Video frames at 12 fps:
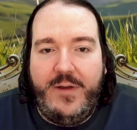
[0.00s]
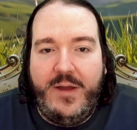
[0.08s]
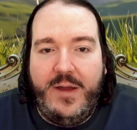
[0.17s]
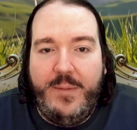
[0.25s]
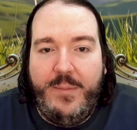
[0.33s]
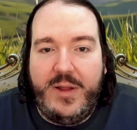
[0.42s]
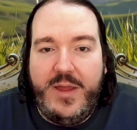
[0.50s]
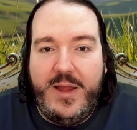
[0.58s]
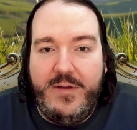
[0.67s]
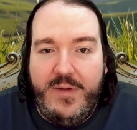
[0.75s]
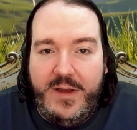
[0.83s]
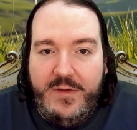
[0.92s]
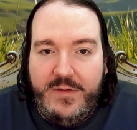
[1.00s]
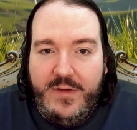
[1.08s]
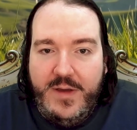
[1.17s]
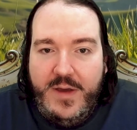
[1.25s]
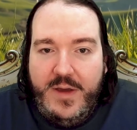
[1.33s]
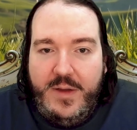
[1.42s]
But anyways,
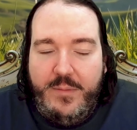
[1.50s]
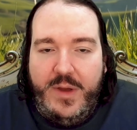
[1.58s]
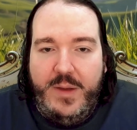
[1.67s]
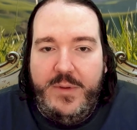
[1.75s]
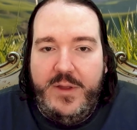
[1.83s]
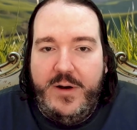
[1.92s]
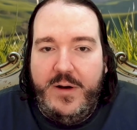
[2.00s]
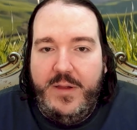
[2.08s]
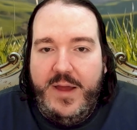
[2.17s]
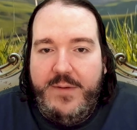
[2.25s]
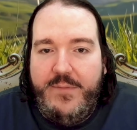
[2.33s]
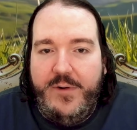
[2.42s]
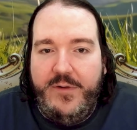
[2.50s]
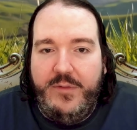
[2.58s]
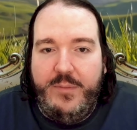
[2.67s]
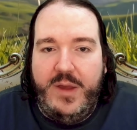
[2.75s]
maybe there are levers,